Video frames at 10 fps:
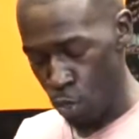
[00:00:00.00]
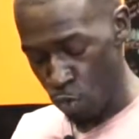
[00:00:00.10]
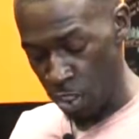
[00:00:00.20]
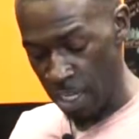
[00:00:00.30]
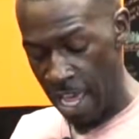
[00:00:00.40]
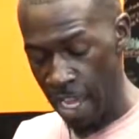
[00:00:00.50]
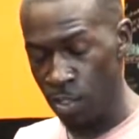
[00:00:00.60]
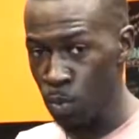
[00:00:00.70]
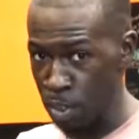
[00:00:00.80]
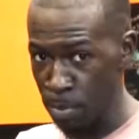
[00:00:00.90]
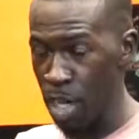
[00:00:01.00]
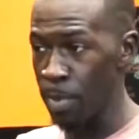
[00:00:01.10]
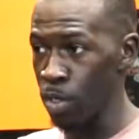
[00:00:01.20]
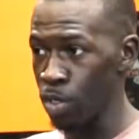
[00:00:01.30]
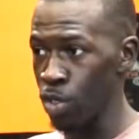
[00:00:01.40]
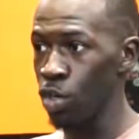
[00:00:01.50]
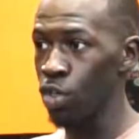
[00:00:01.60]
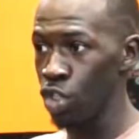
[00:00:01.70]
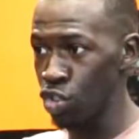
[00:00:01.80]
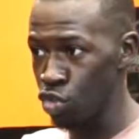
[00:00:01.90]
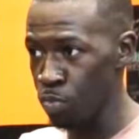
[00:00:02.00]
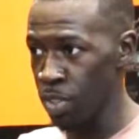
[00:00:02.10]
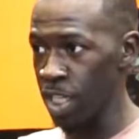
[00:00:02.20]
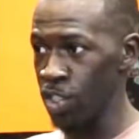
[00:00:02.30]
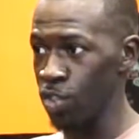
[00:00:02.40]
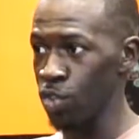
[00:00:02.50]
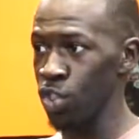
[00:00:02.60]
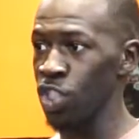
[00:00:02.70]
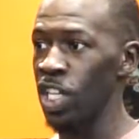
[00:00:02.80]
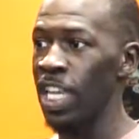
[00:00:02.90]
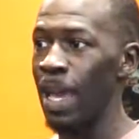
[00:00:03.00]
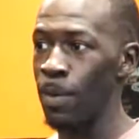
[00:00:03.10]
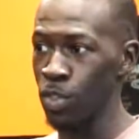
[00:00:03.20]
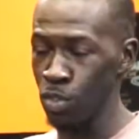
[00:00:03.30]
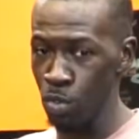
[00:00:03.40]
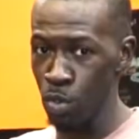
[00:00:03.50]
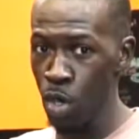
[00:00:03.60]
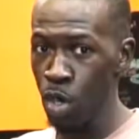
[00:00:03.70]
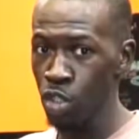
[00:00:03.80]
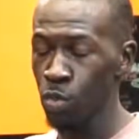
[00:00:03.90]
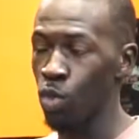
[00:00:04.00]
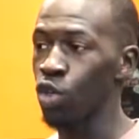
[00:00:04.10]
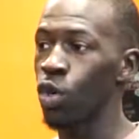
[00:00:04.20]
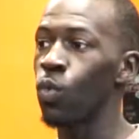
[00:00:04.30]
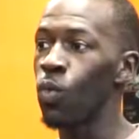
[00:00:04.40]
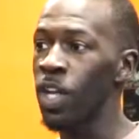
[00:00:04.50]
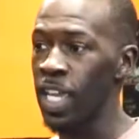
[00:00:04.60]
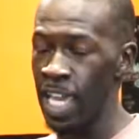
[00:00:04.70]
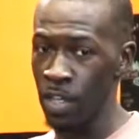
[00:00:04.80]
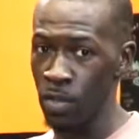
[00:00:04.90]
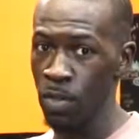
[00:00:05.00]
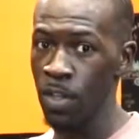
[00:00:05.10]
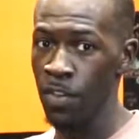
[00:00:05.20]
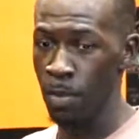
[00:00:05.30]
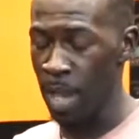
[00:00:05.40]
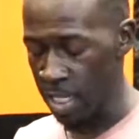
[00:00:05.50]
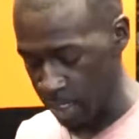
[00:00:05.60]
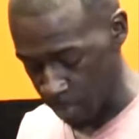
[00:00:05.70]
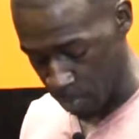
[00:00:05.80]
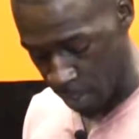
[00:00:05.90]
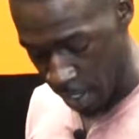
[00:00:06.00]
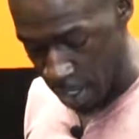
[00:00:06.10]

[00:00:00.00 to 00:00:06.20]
we're locked with the barbell curl in supination. So this is gonna allow us to work on one angle of the biceps, all right?